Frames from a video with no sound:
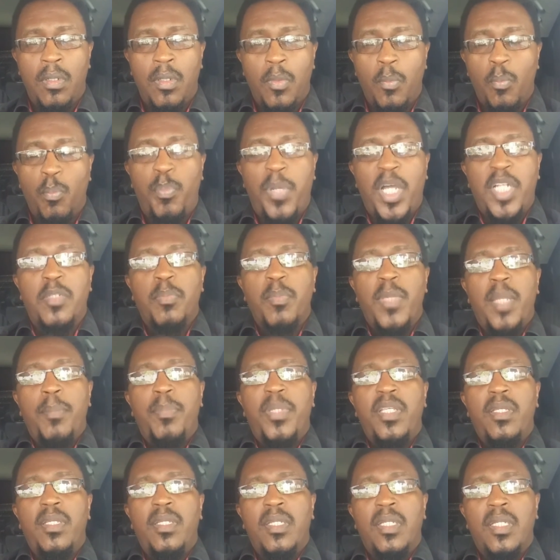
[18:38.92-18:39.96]
But
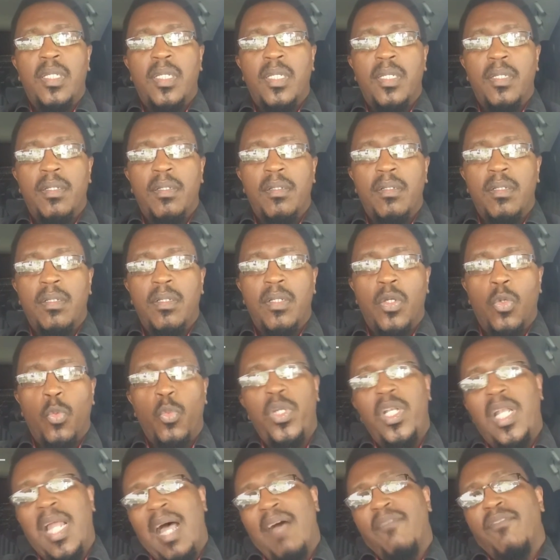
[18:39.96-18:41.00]
maybe
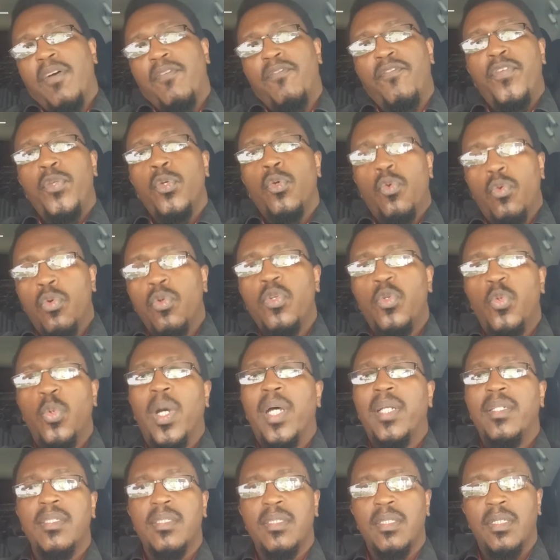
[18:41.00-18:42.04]
we'll have a few good
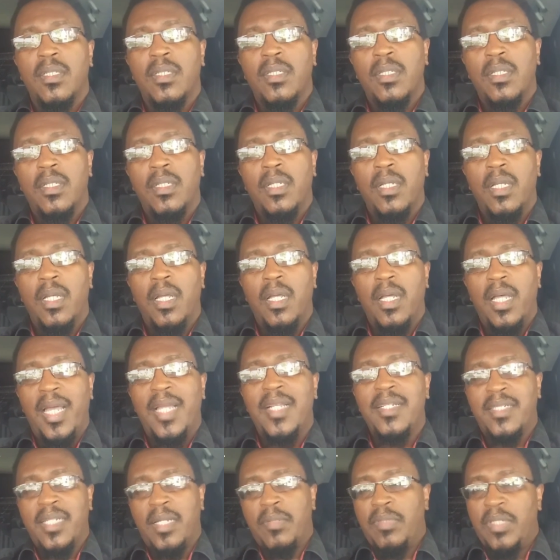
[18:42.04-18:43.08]
ones
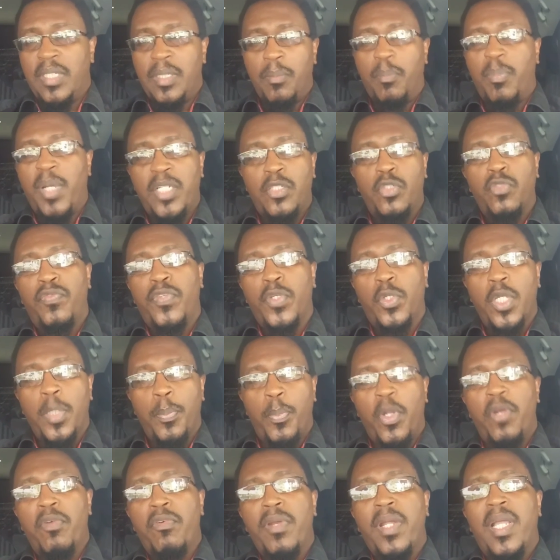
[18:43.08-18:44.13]
entering. But if you keep
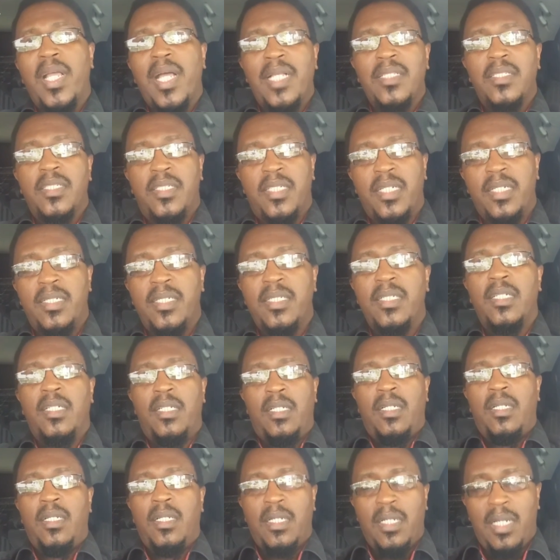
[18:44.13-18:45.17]
on regurgitating,
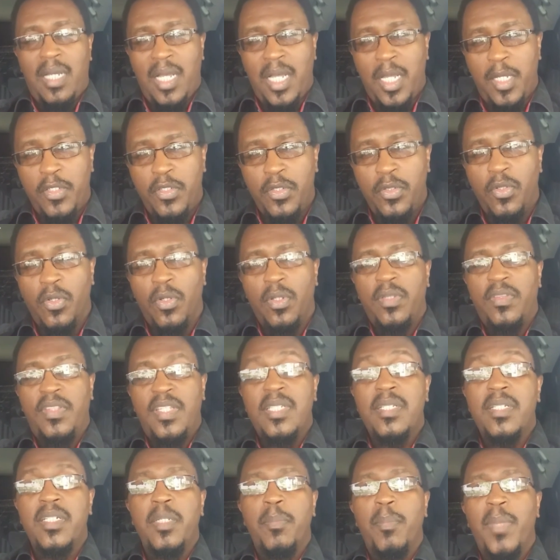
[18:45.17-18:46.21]

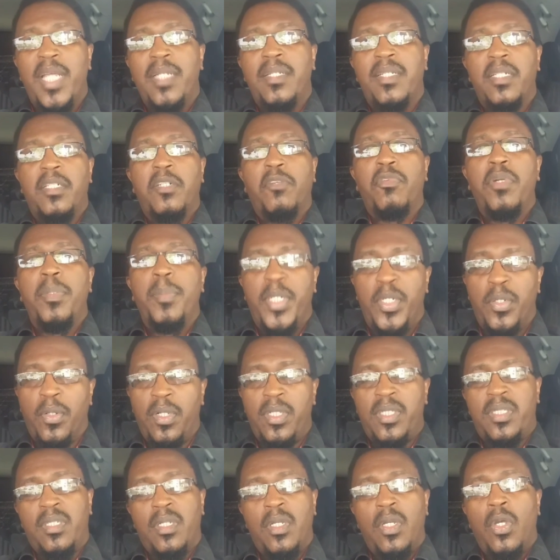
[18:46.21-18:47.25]
these demented
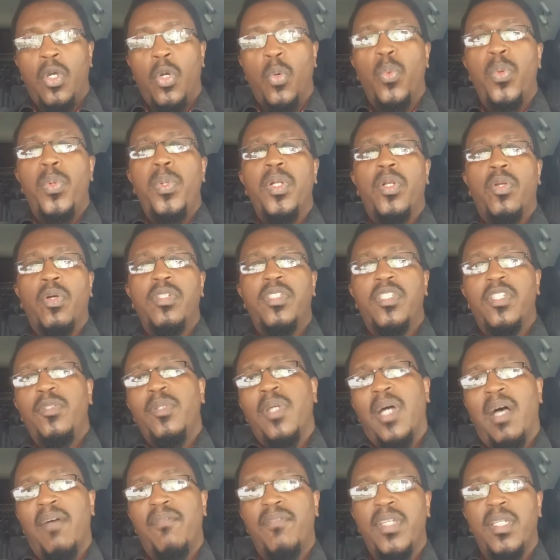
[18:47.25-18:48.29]
criminals, we will continue
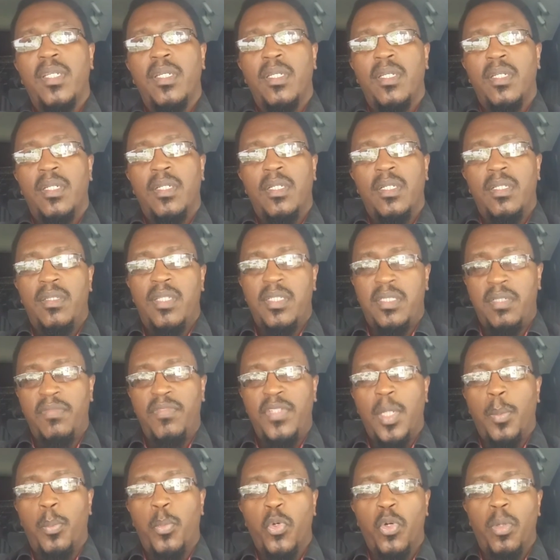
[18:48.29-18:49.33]
having the
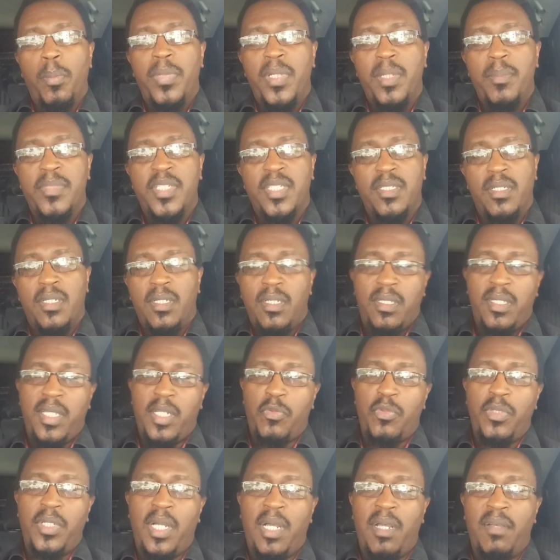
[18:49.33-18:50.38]
severe problems
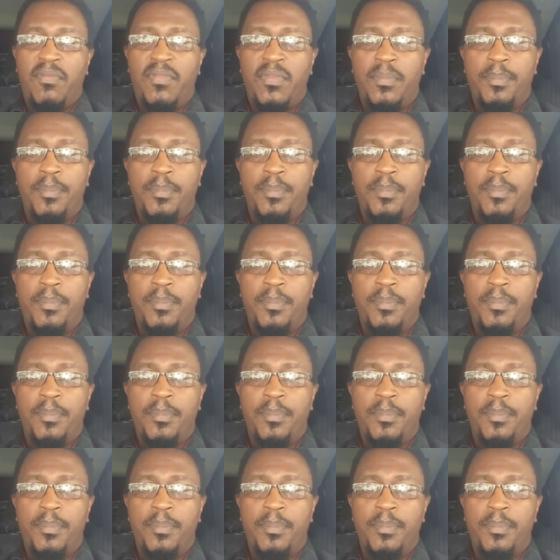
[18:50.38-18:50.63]
that we have.